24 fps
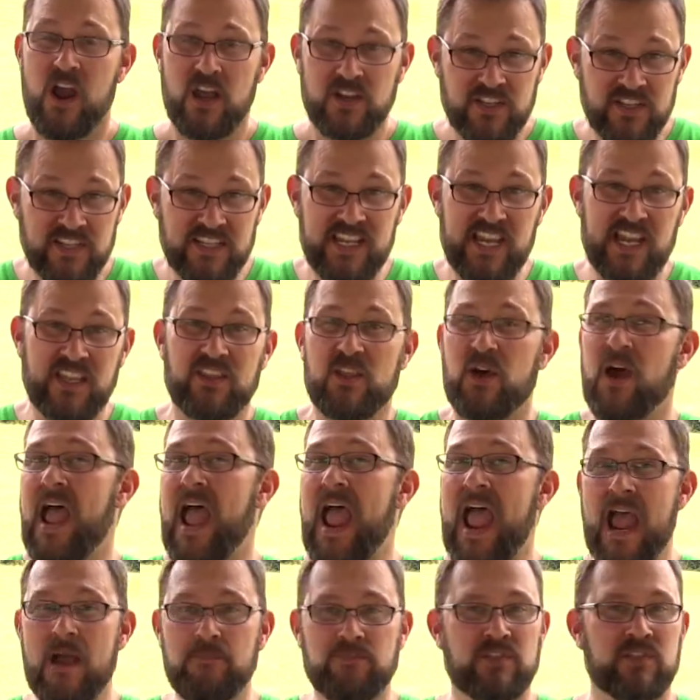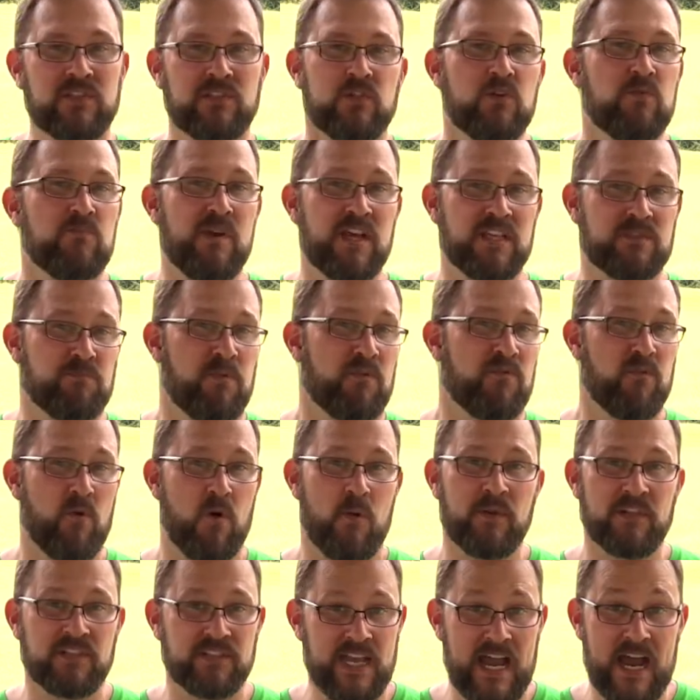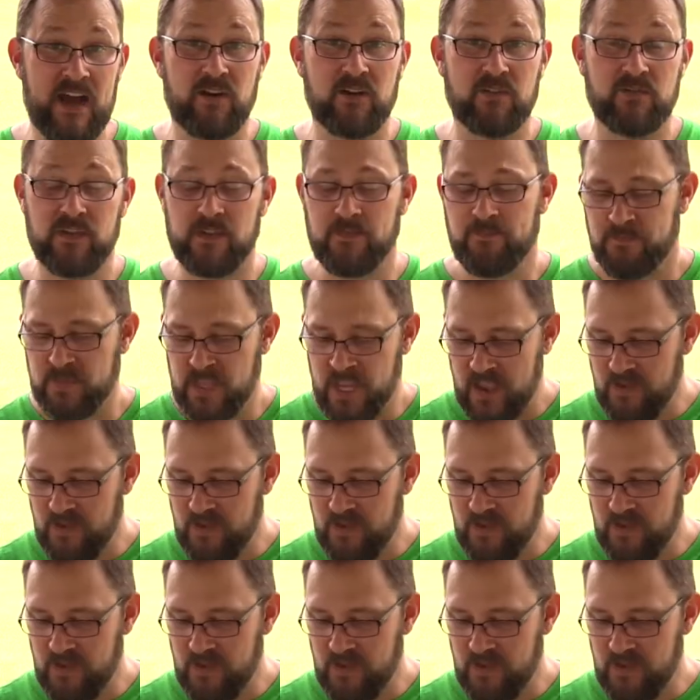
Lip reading: to get the absolute best performance out of it.